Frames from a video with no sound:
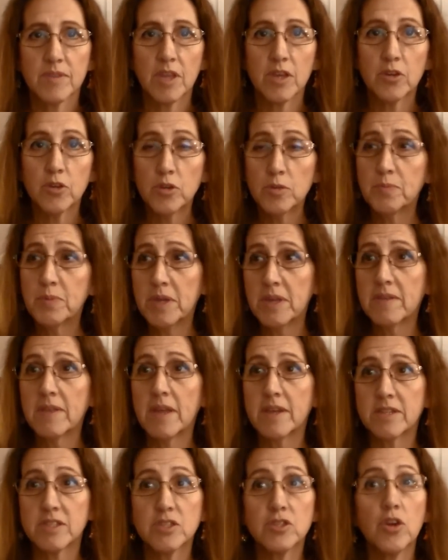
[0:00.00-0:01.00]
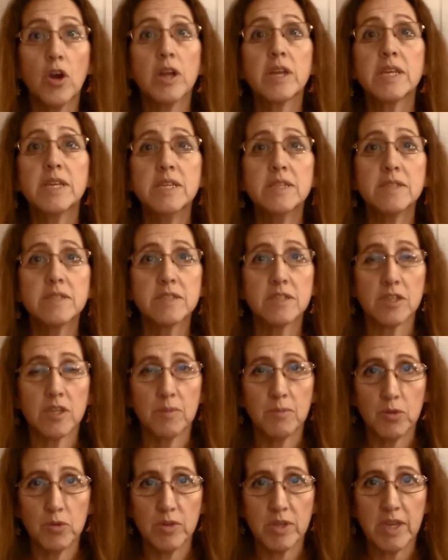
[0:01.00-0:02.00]
It could be that it's not easy to
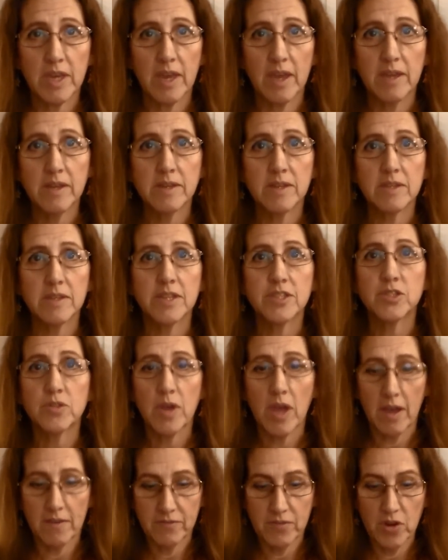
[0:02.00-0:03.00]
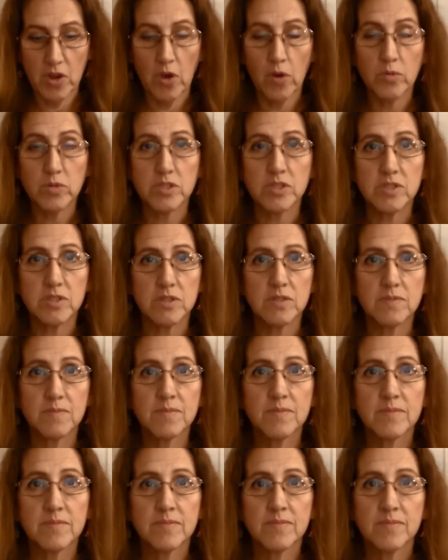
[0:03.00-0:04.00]
communicate unless you have notes.
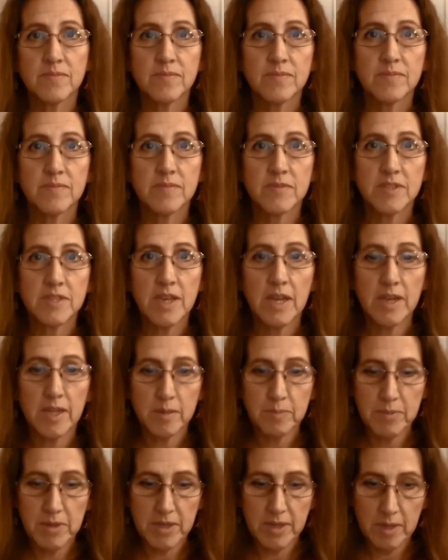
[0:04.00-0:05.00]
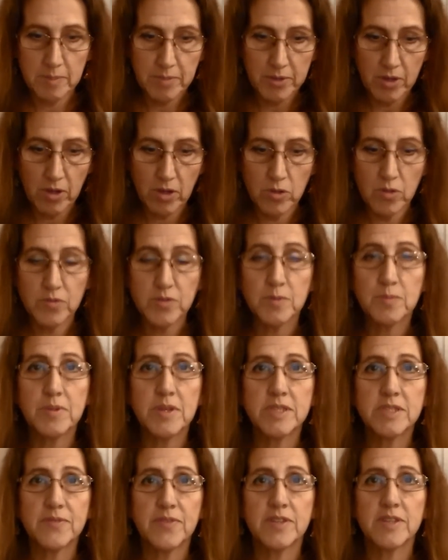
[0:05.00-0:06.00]
It's kind of like me. I'd be all over the
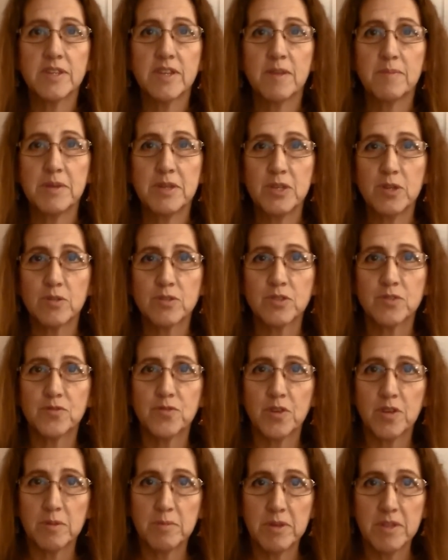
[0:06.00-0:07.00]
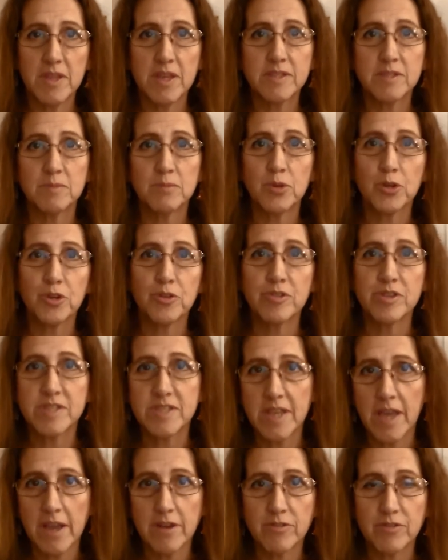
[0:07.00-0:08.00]
place if I didn't have my notes in front of me. That's a Mercury
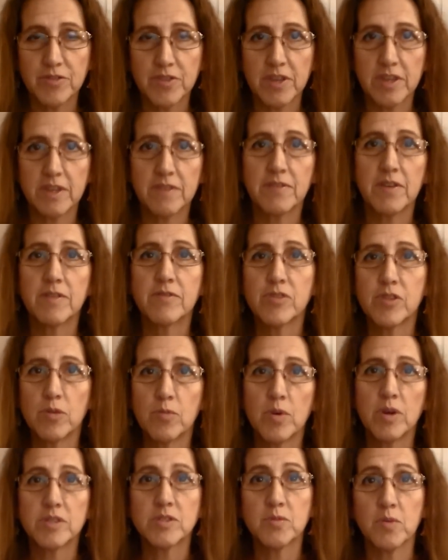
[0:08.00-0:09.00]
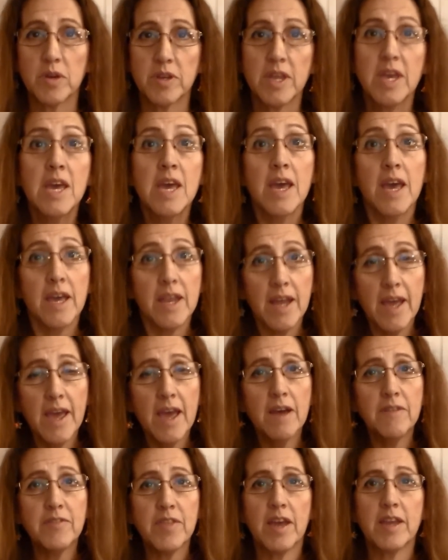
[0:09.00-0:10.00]
Saturn thing, if ever there was one. And I
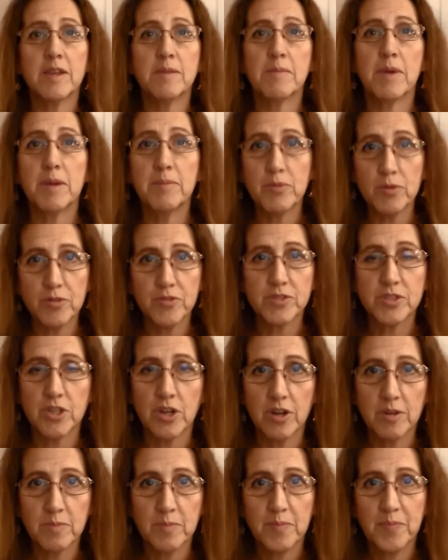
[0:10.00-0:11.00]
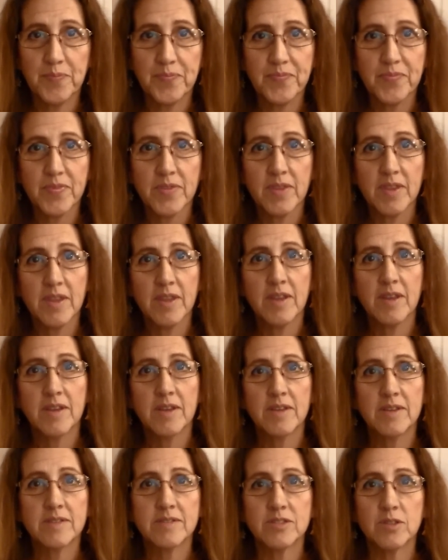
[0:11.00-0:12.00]
have that in my birth chart.
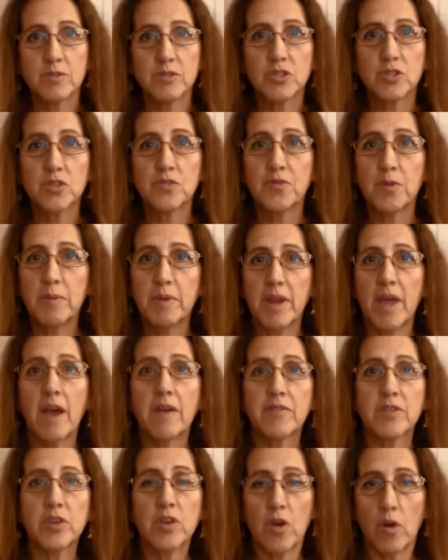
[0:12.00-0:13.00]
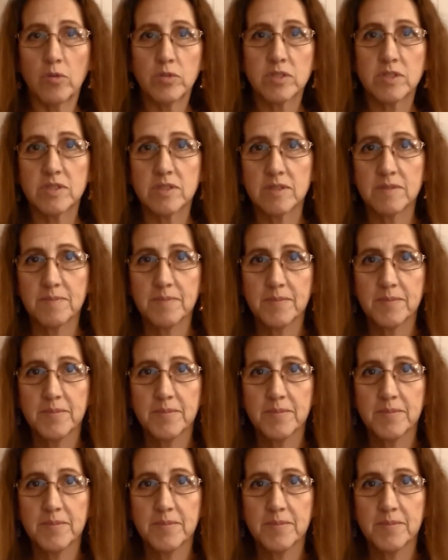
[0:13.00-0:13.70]
So it's good for me to have the notes.